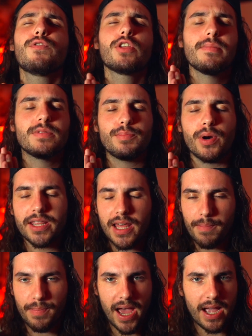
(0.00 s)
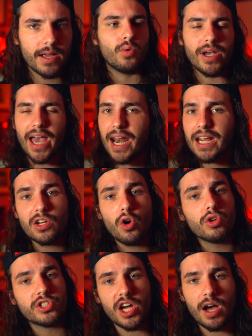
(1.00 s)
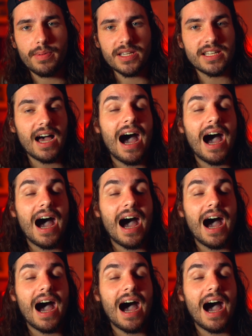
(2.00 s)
for them to bring that back. We had it in Old Zombies.